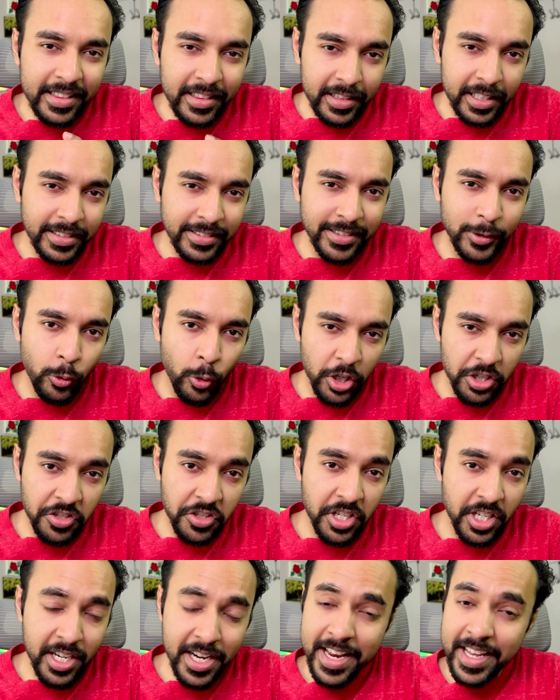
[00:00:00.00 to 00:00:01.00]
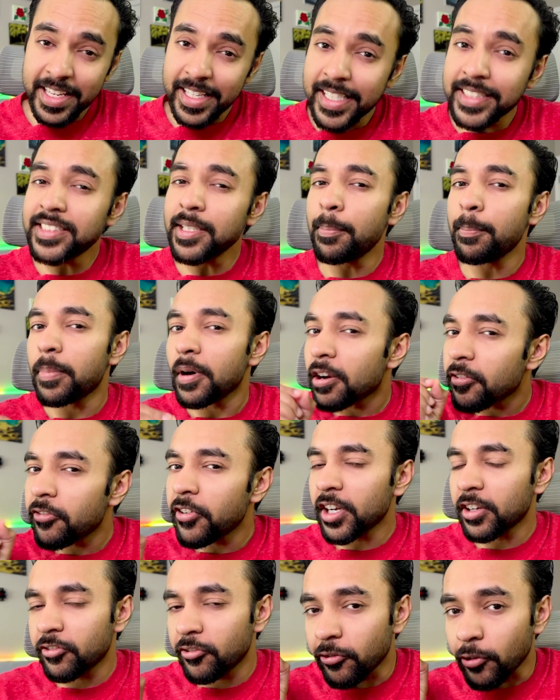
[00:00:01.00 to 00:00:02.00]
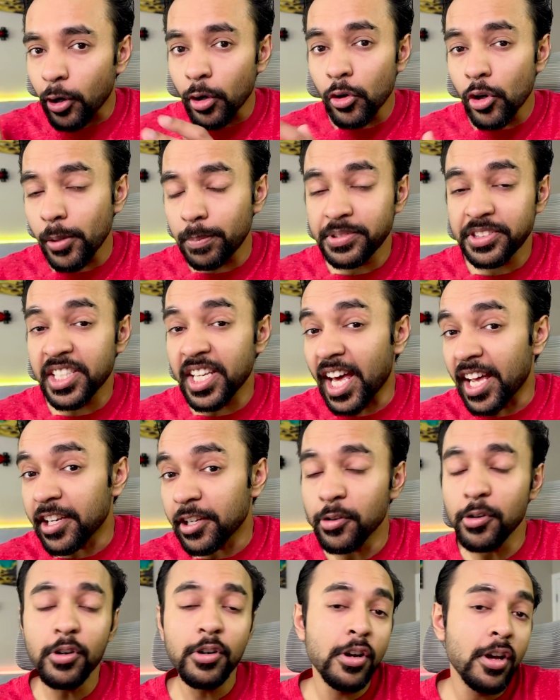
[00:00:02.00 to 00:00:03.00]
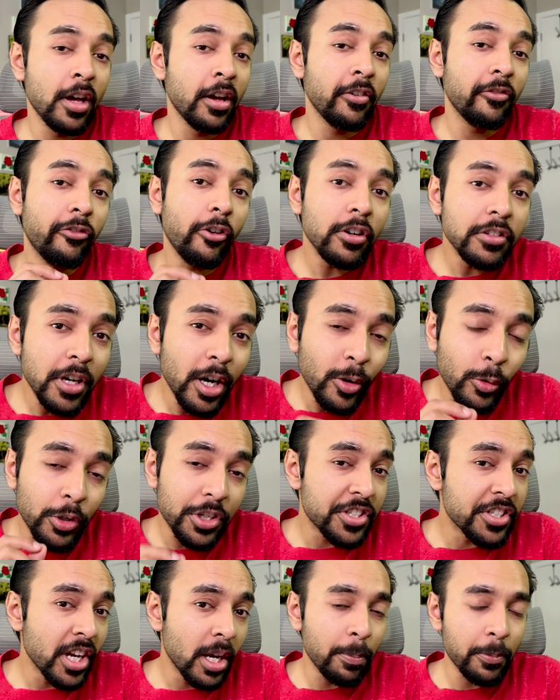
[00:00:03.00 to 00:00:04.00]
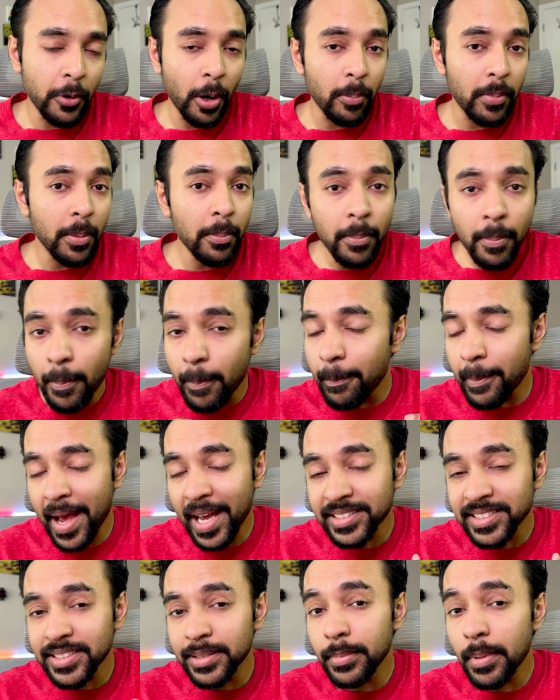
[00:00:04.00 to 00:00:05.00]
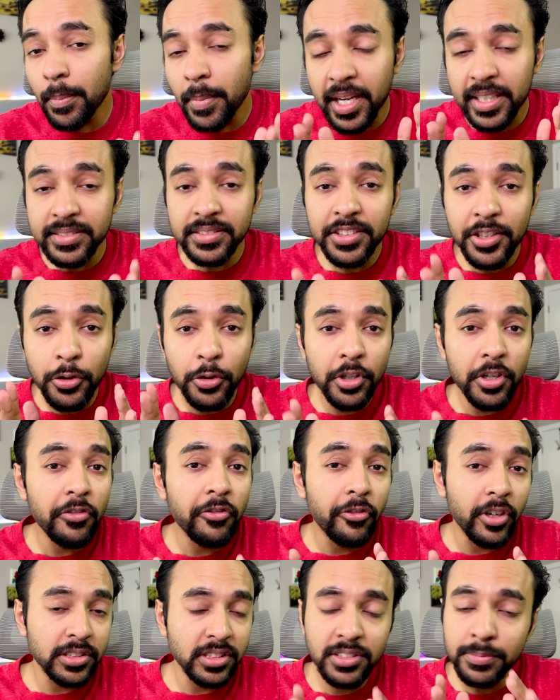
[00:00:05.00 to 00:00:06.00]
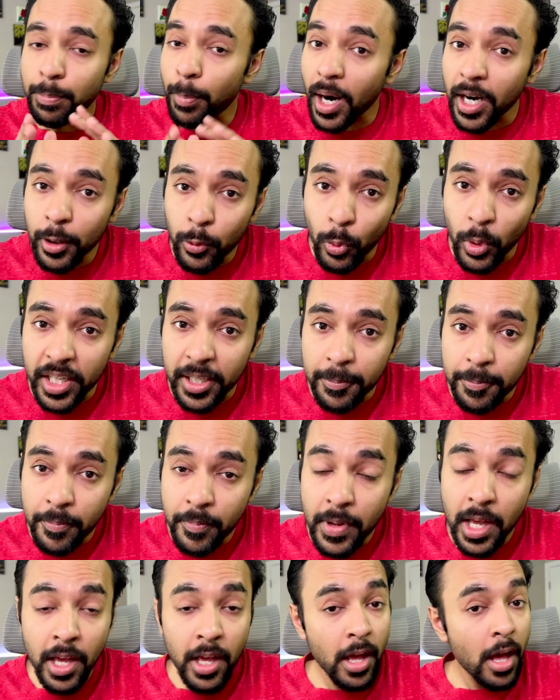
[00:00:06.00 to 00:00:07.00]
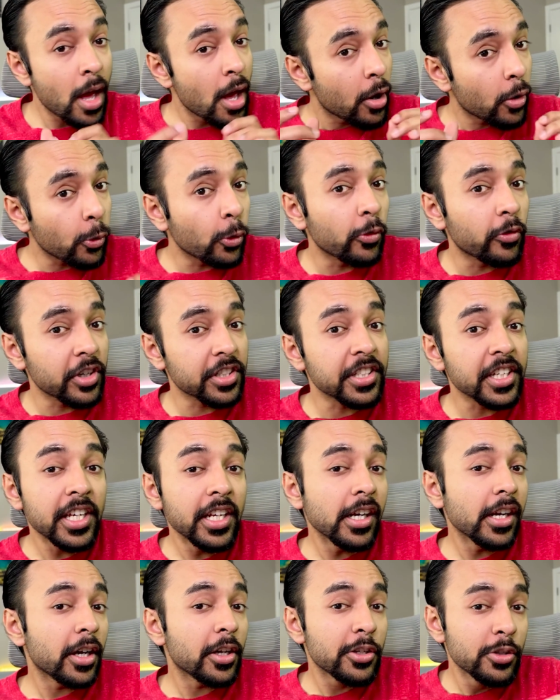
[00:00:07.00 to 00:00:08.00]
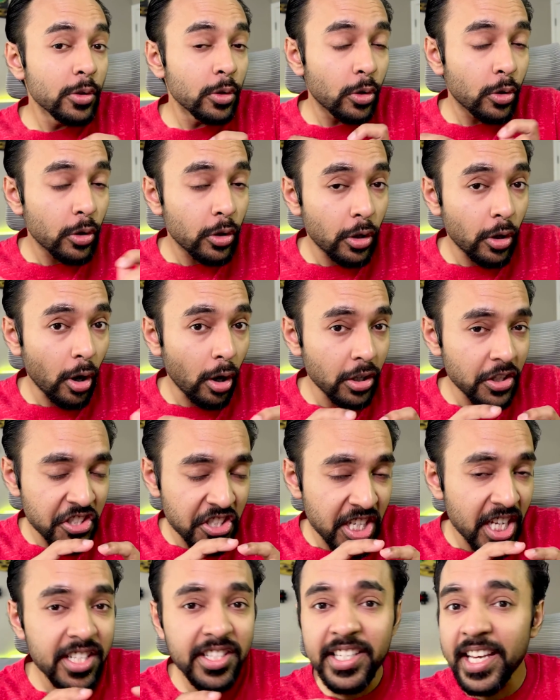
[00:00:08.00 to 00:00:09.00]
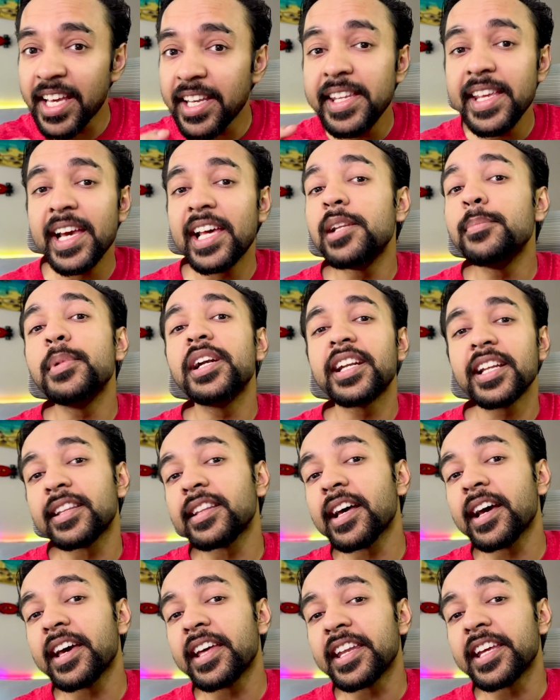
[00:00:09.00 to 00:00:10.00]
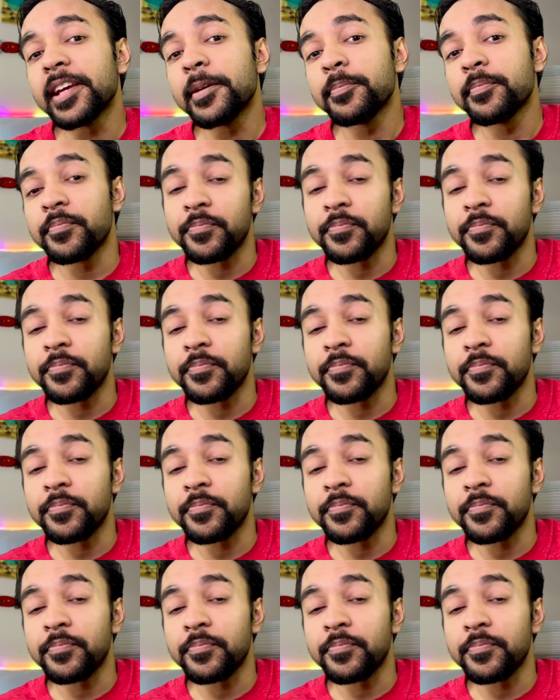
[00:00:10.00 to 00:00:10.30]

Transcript: This question is a perfect follow-up scenario for the original problem, maximum consecutive ones, part 1. Over there, you could not change any element in the array.